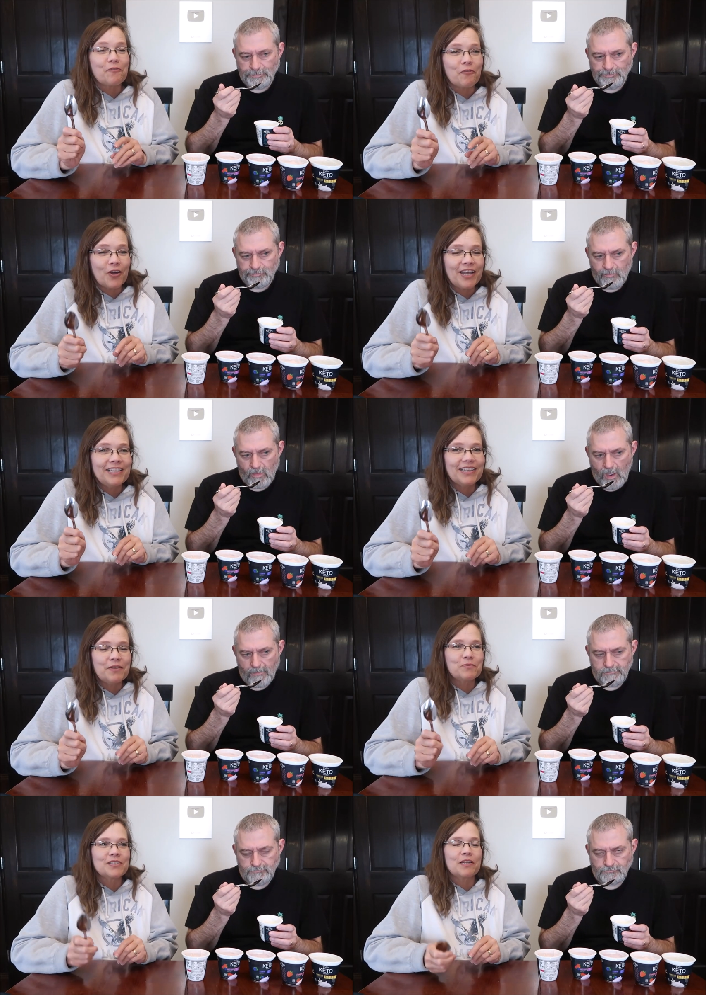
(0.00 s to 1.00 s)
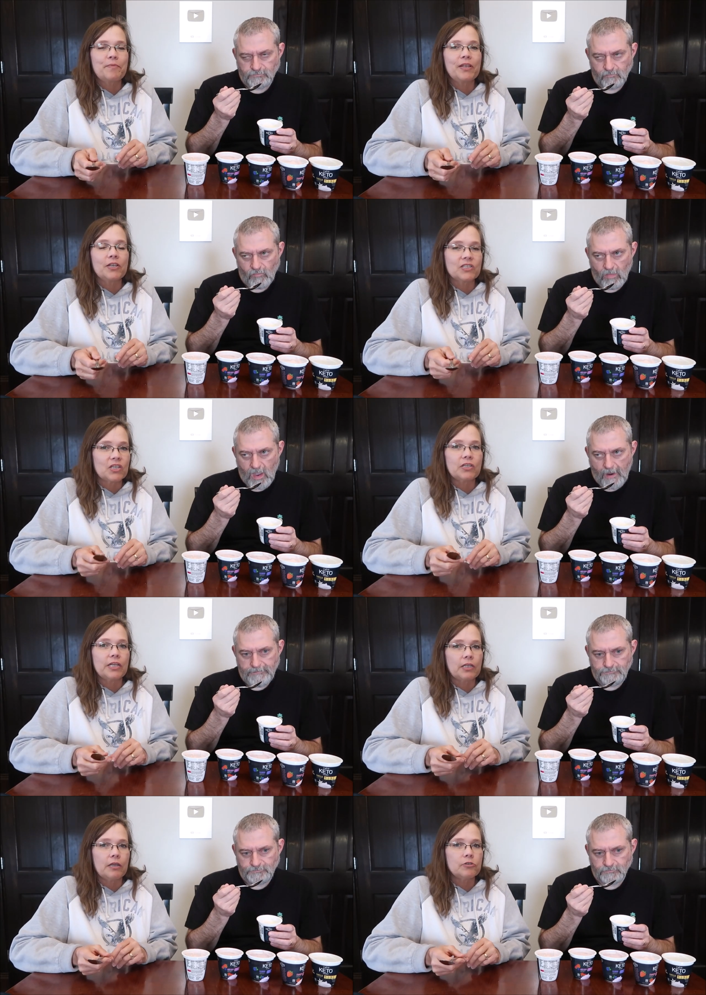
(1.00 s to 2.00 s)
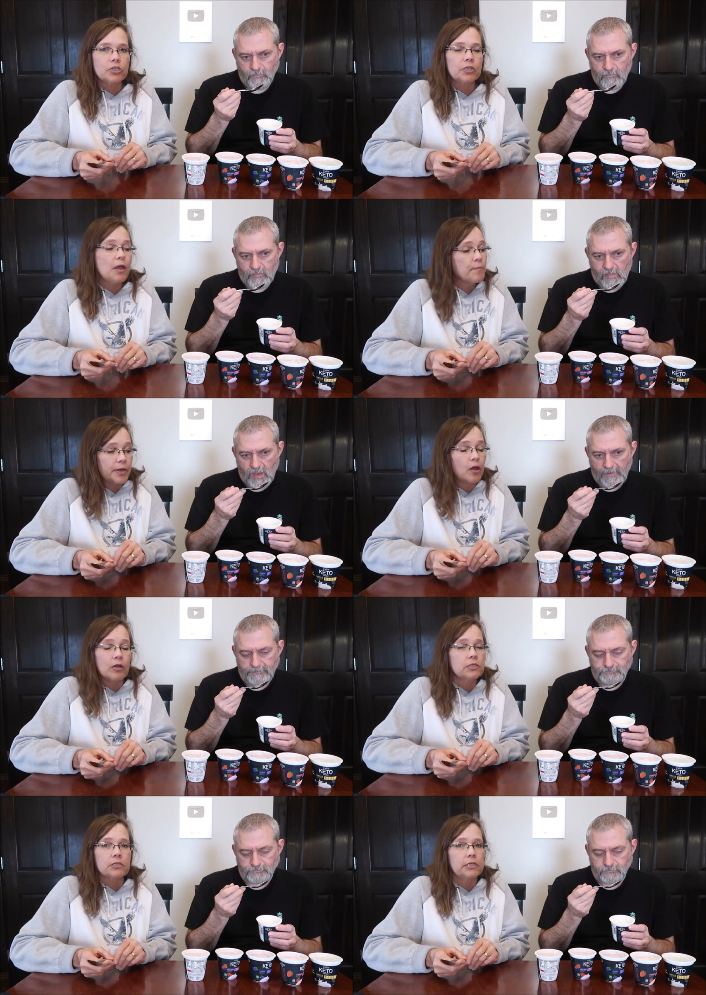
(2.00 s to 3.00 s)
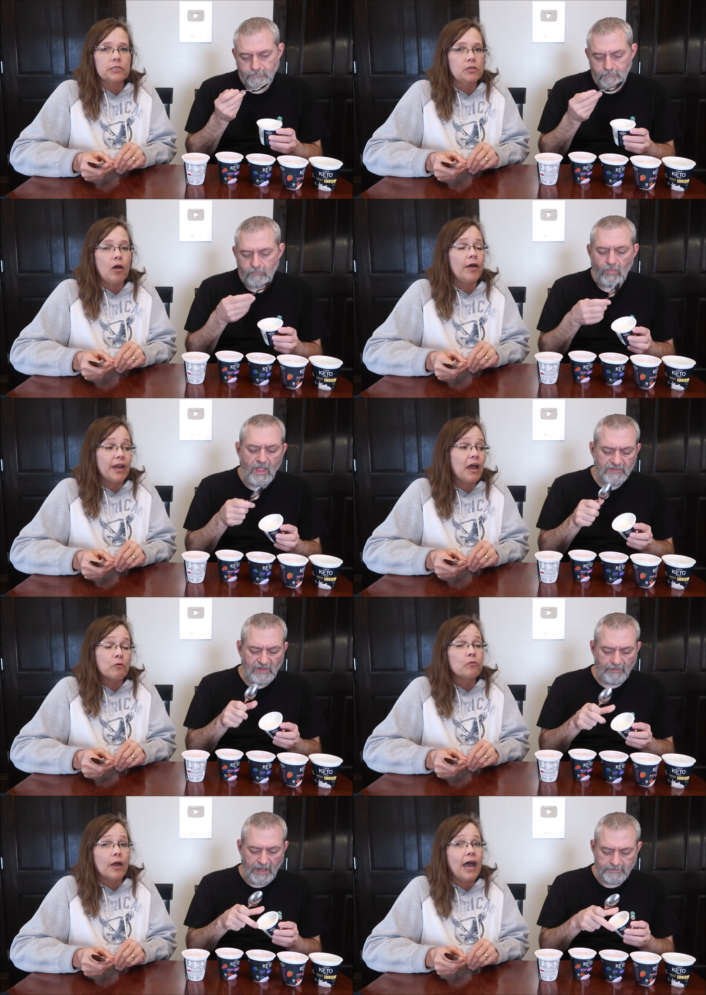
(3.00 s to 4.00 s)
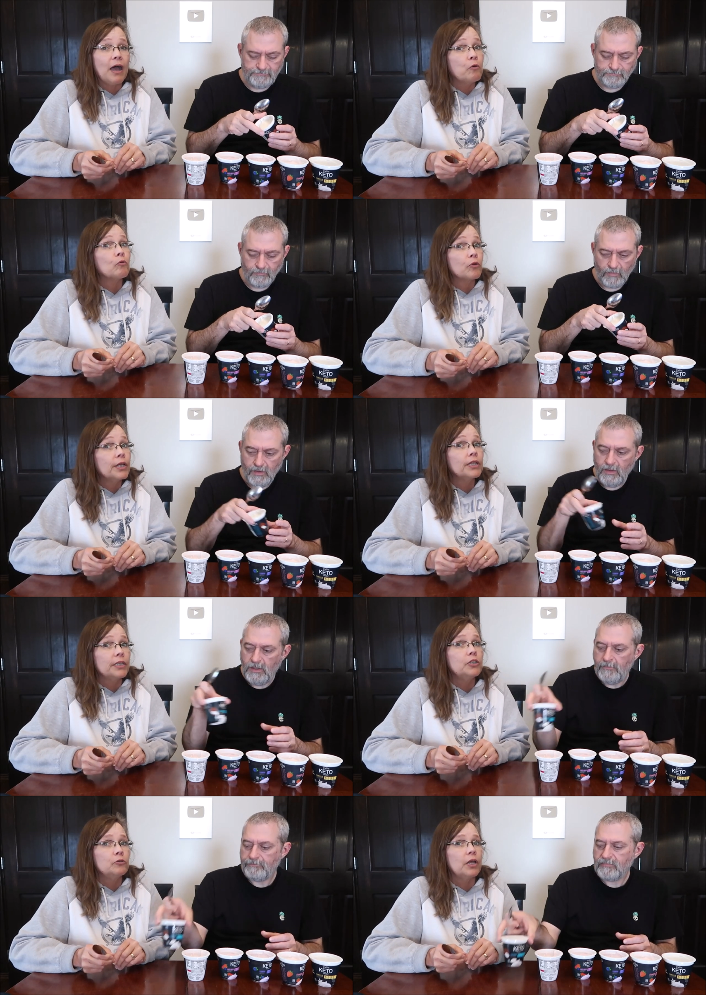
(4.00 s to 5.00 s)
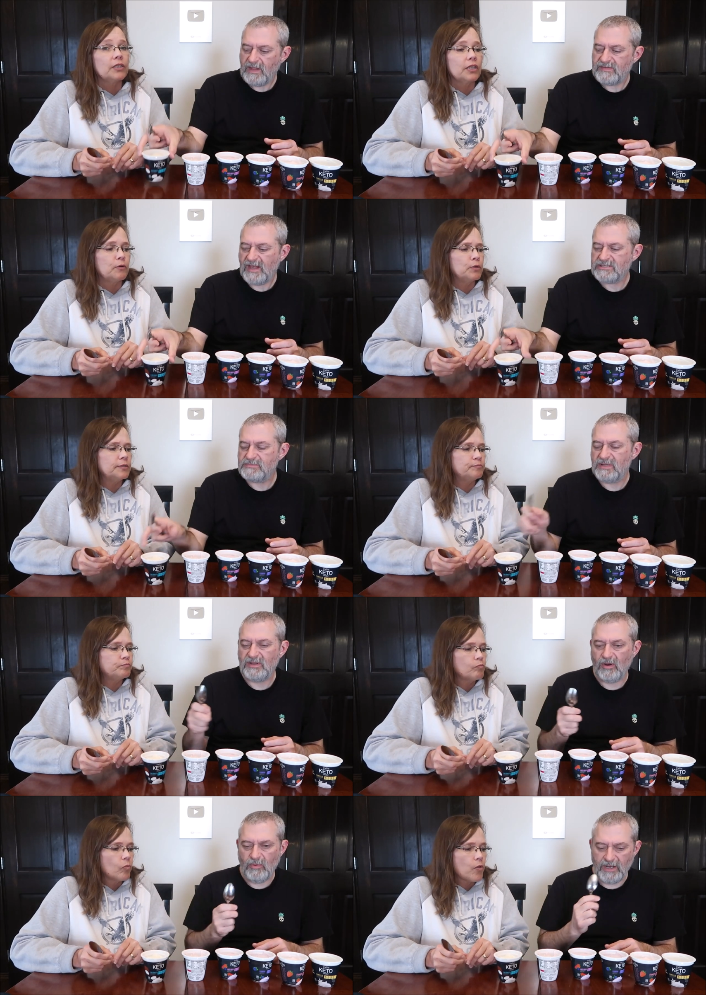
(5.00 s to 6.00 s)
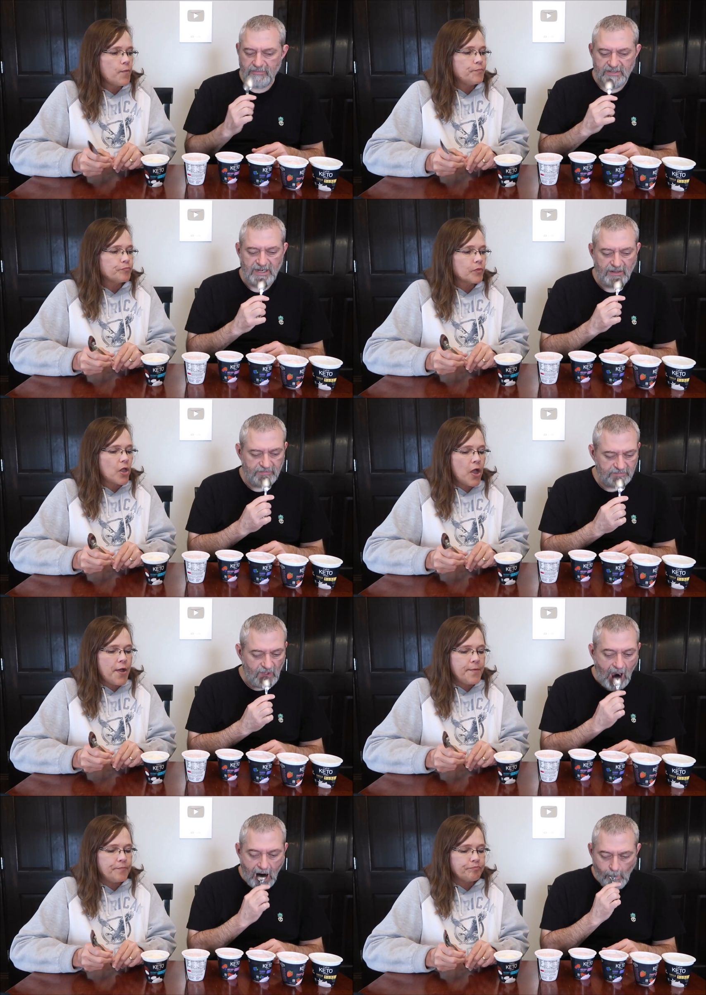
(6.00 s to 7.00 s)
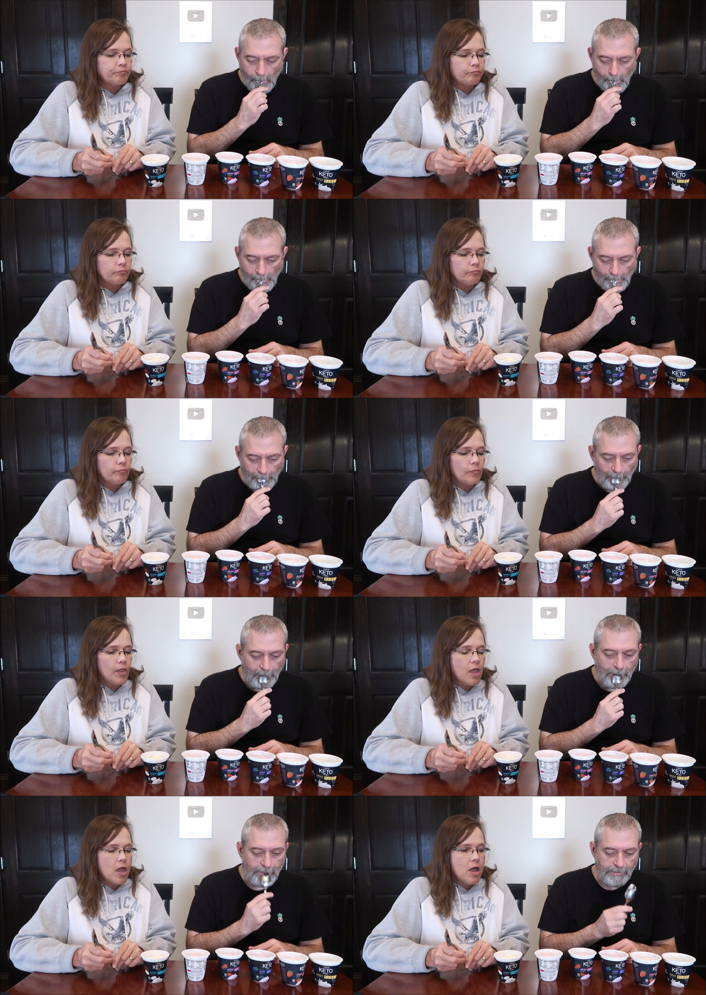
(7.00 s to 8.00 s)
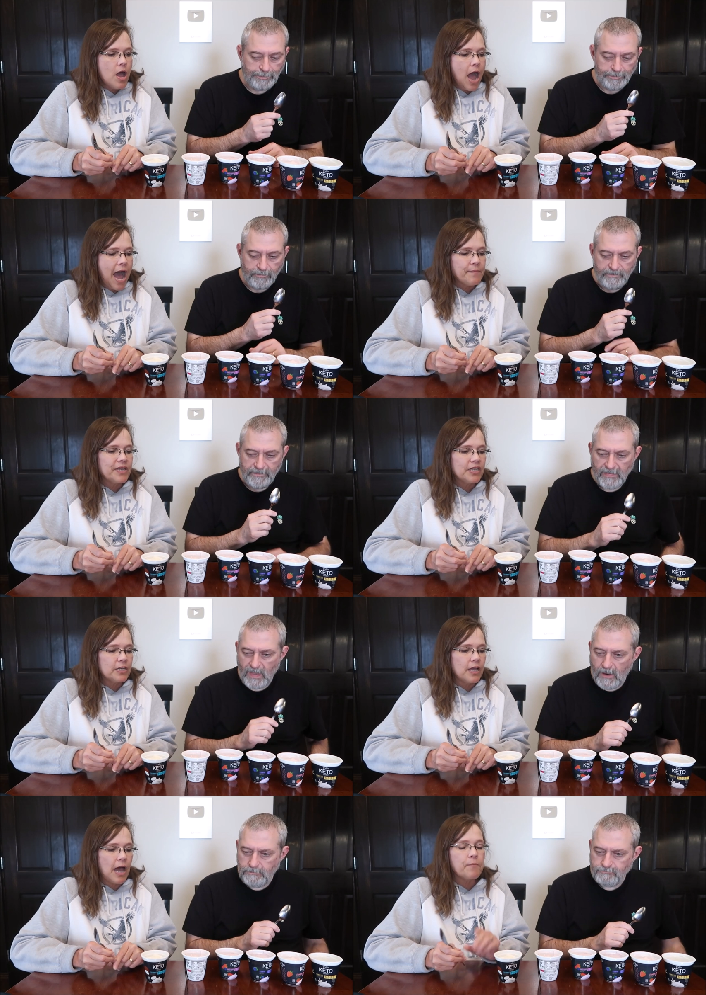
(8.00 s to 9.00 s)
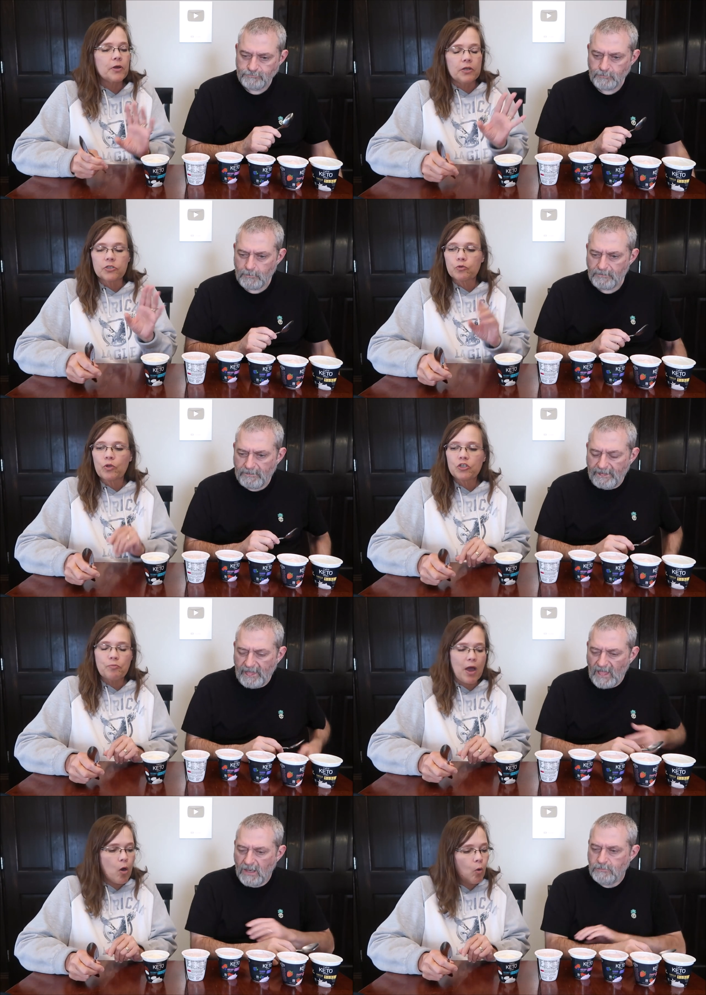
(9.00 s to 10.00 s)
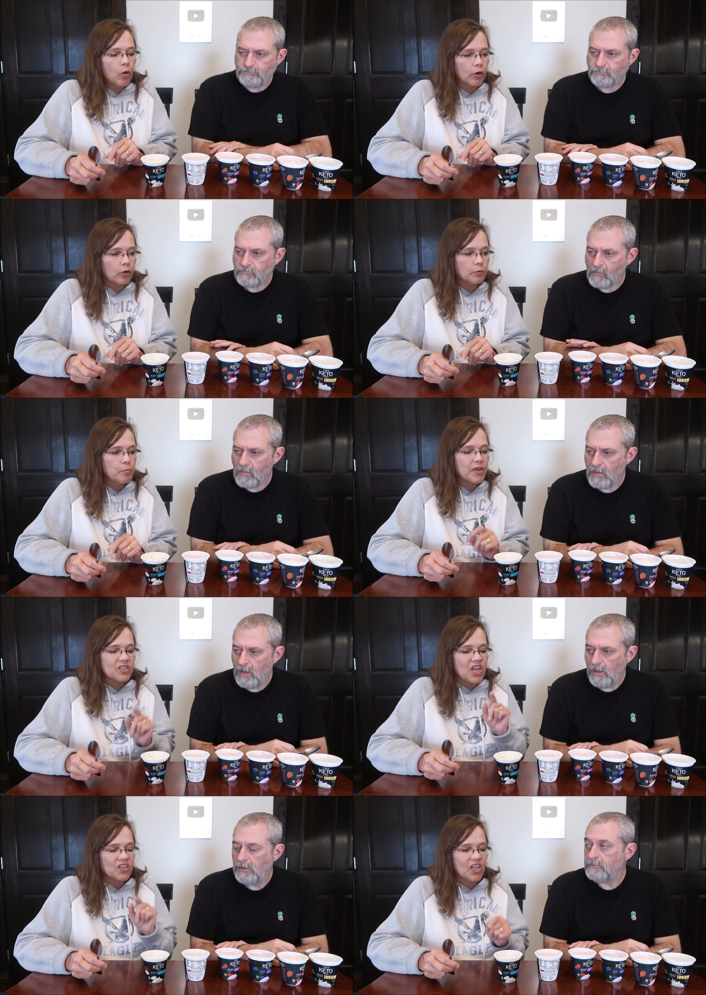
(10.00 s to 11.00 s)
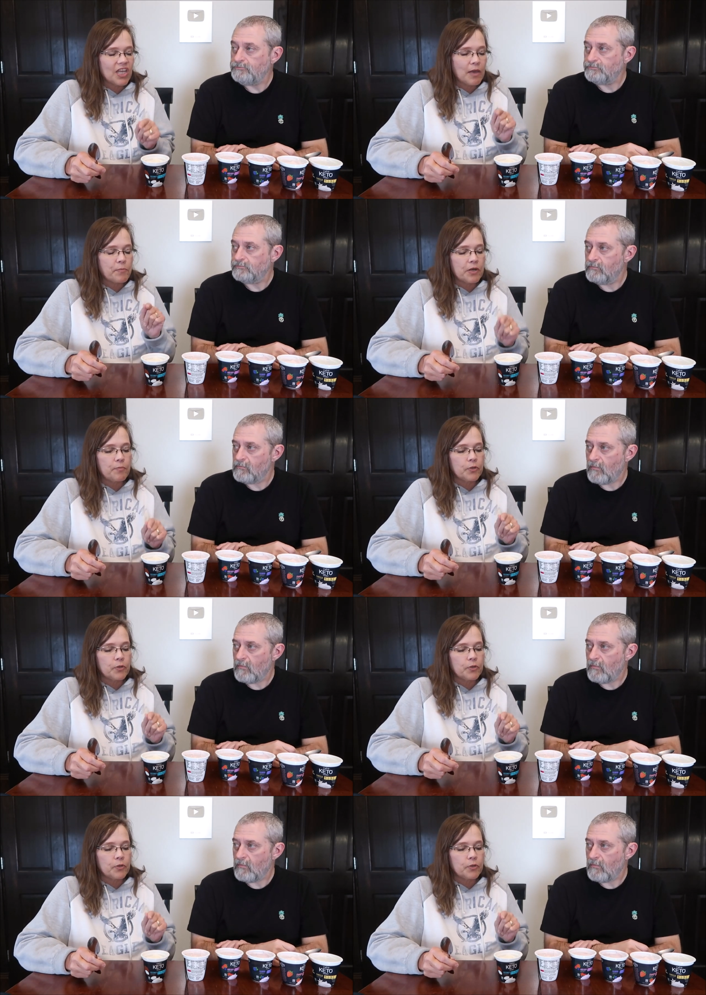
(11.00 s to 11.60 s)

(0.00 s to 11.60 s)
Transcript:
Speaker 1: afraid that it was going to be like suntan lotion, but honestly, it's not. It's I, I really do like That's that actually one. about the
Speaker 2: only one I would eat out
Speaker 1: of. Um, I'm gonna I'm gonna switch my order because I think I'm gonna